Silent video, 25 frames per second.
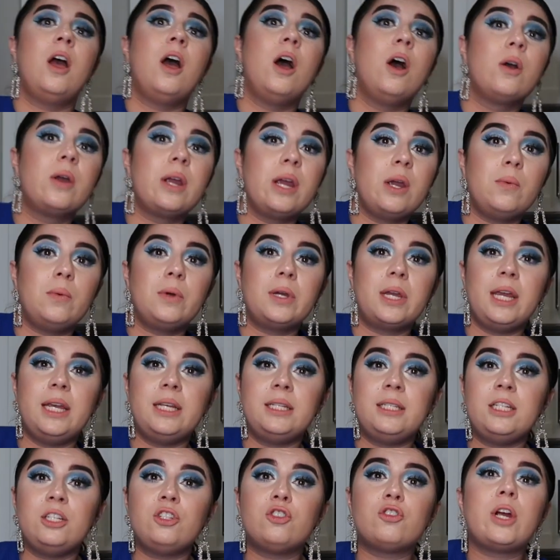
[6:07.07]
Okay, well
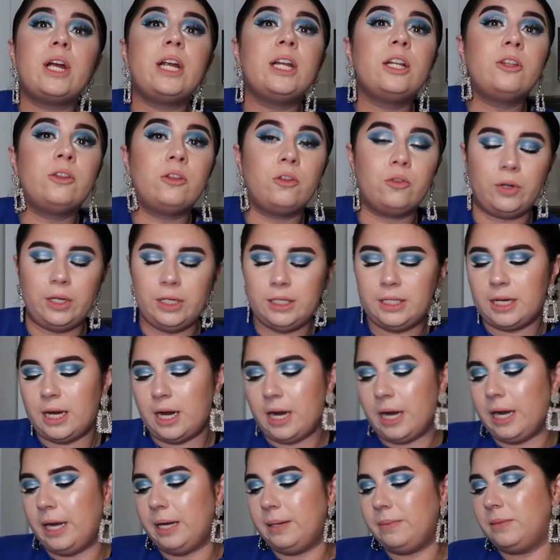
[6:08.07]
Casey tried 3
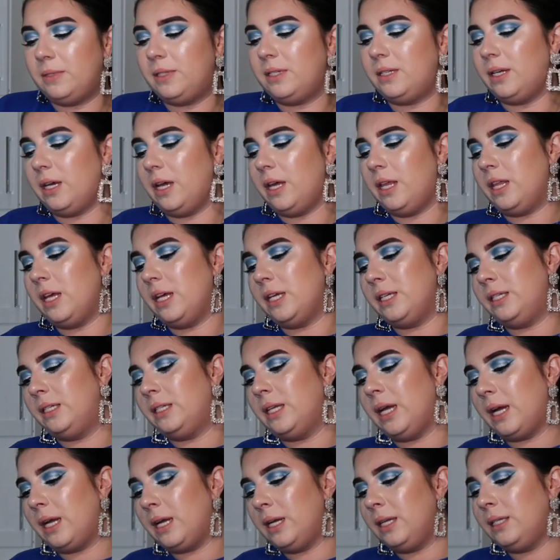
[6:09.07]
times. The
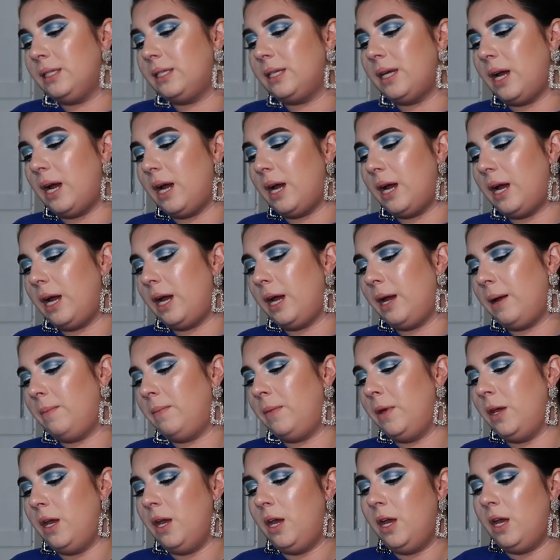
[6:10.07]
second
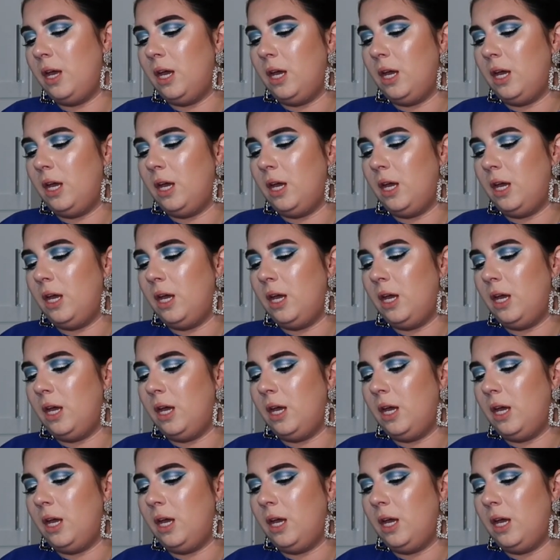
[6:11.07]
time